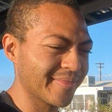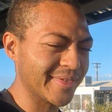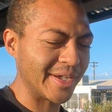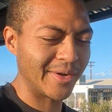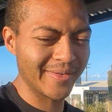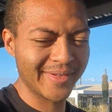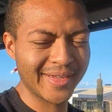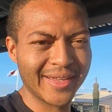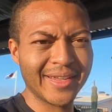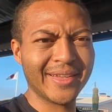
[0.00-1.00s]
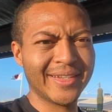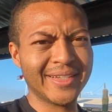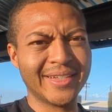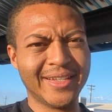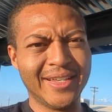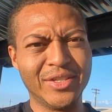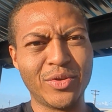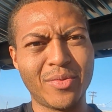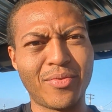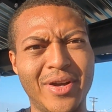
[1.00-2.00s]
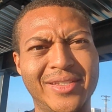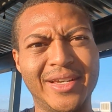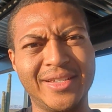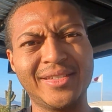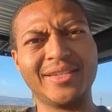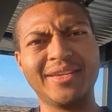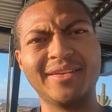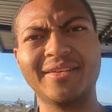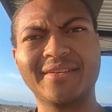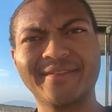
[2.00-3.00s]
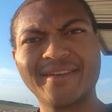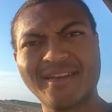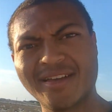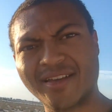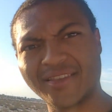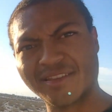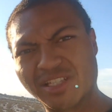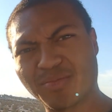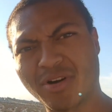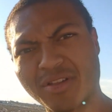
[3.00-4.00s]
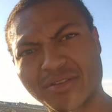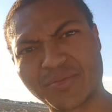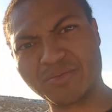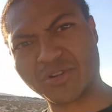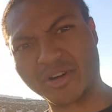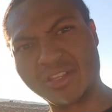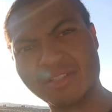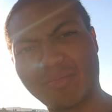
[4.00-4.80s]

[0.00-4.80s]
So enjoy the process. This is part of the journey. This is